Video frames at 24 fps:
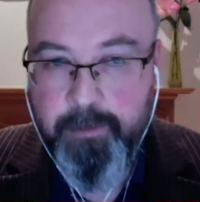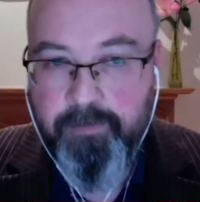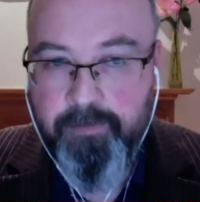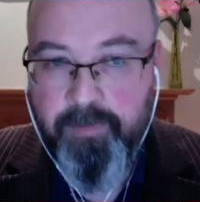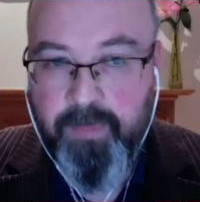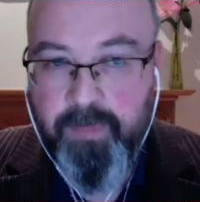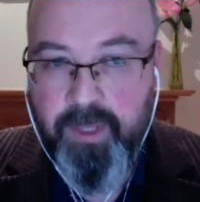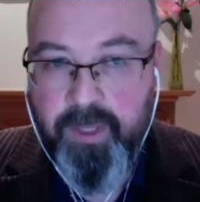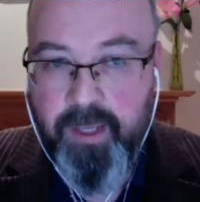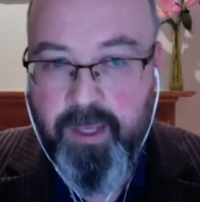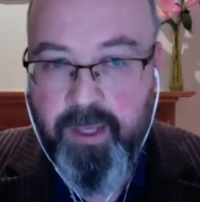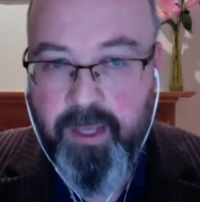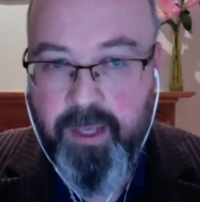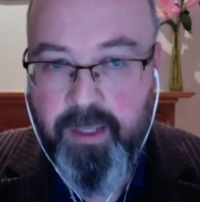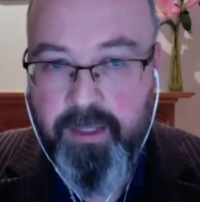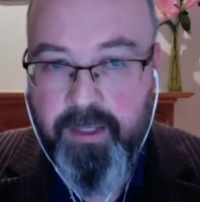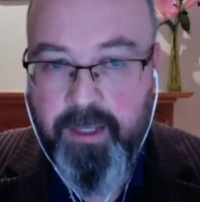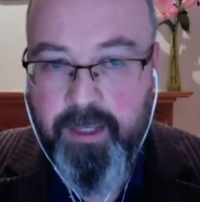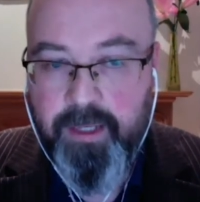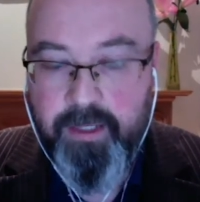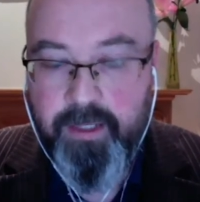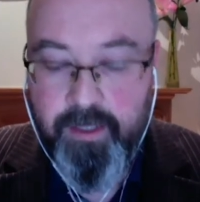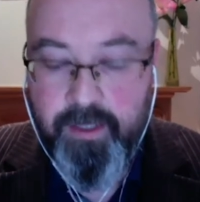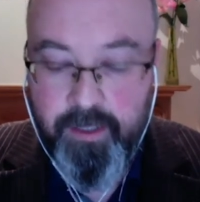And
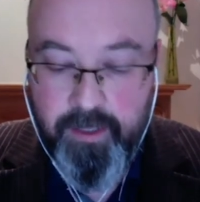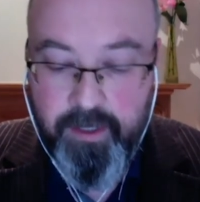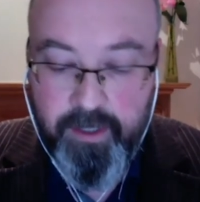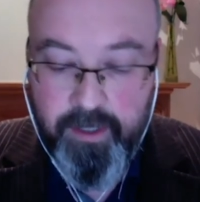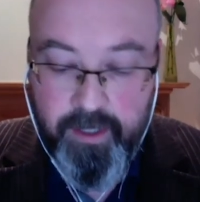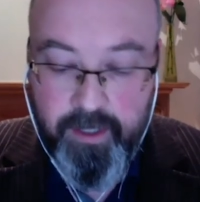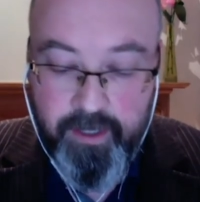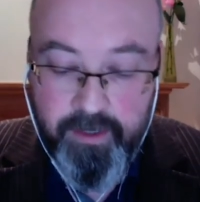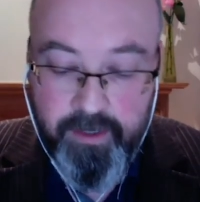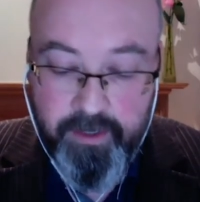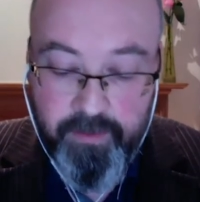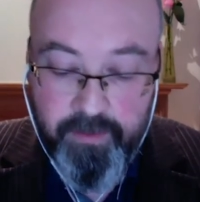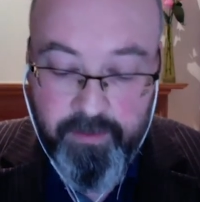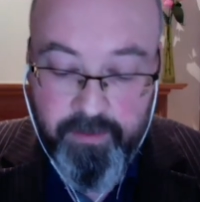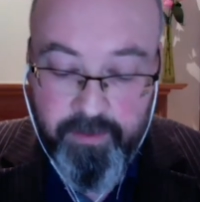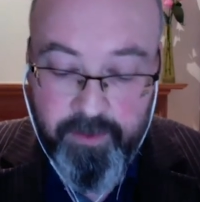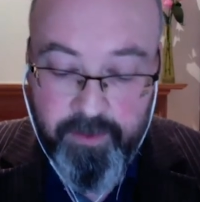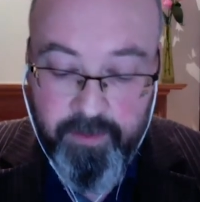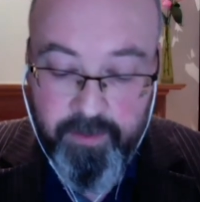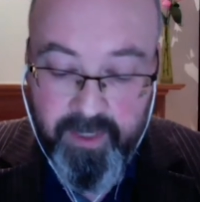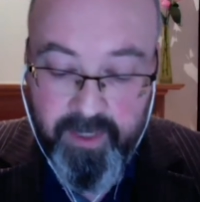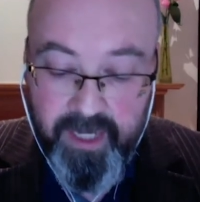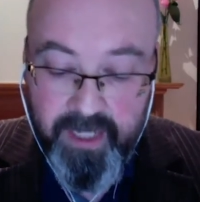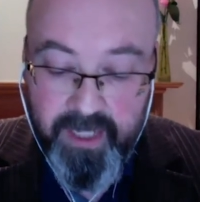then different
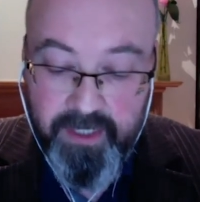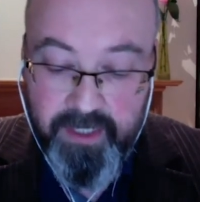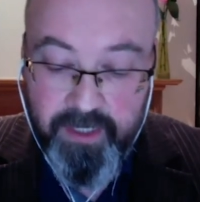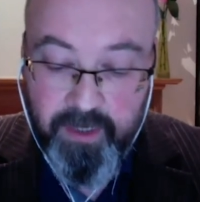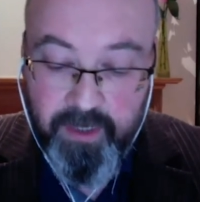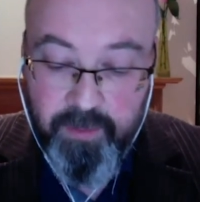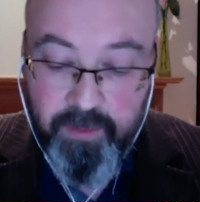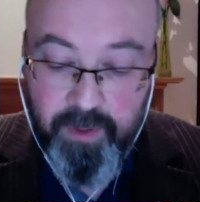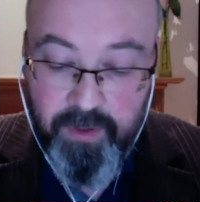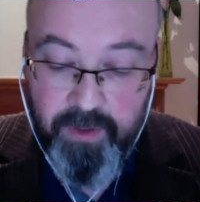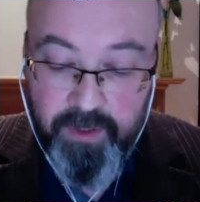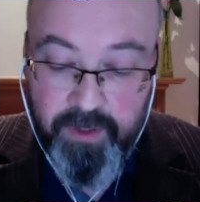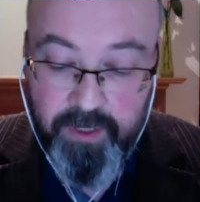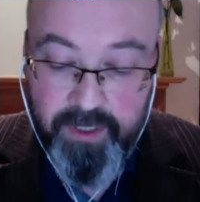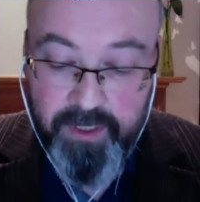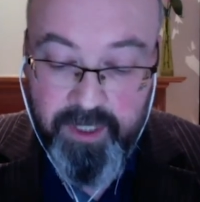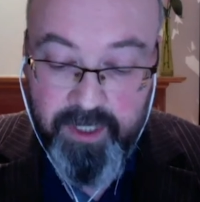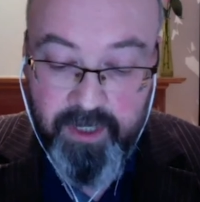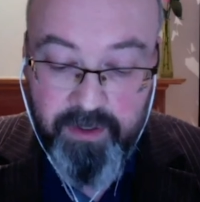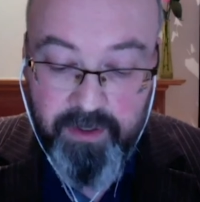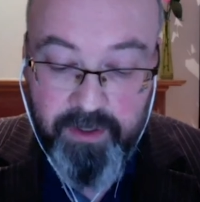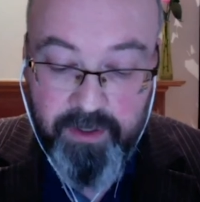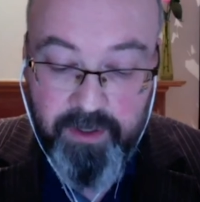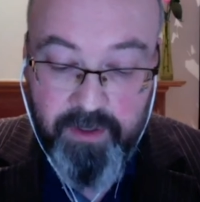monastic communities
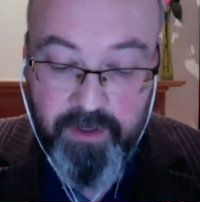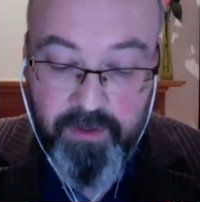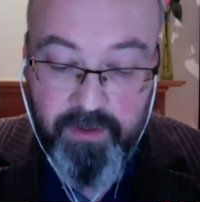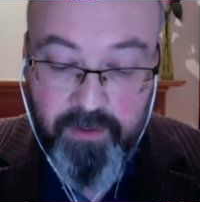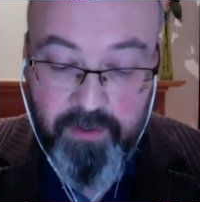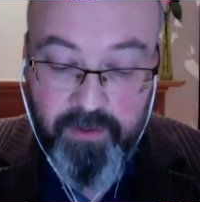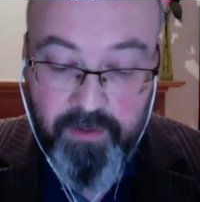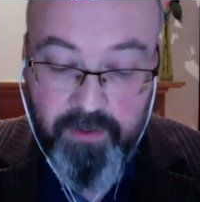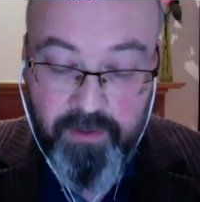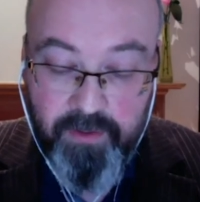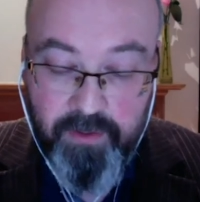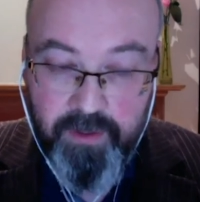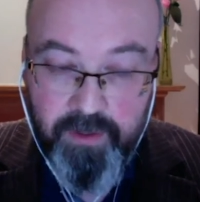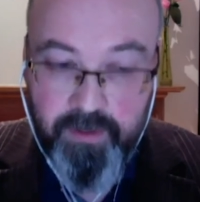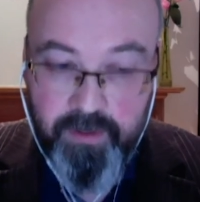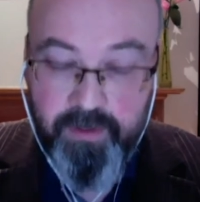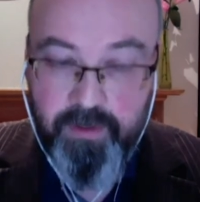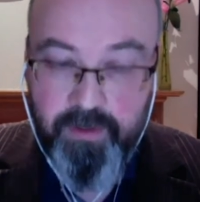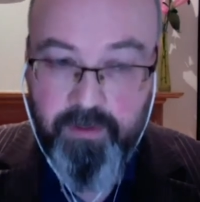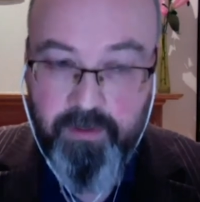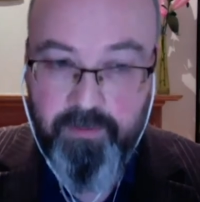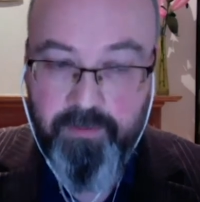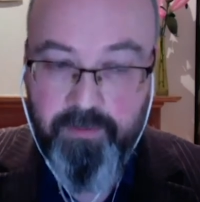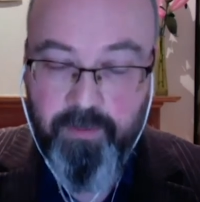started
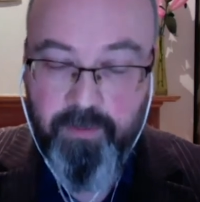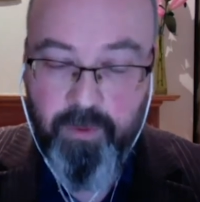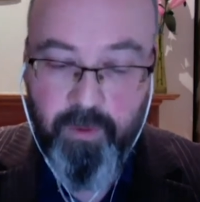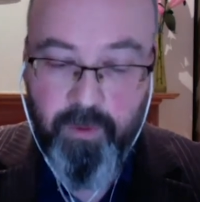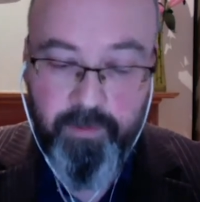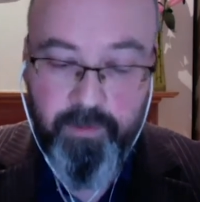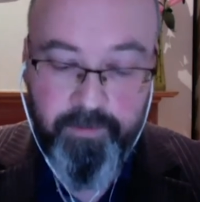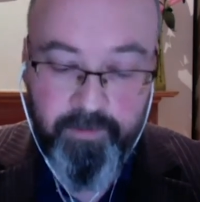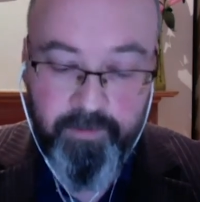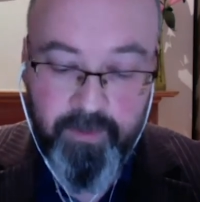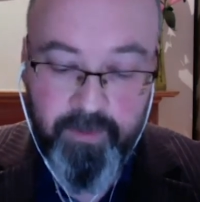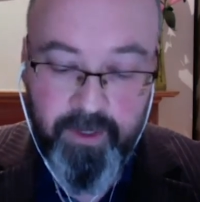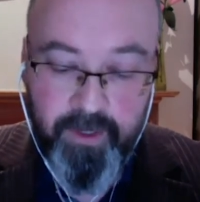to form.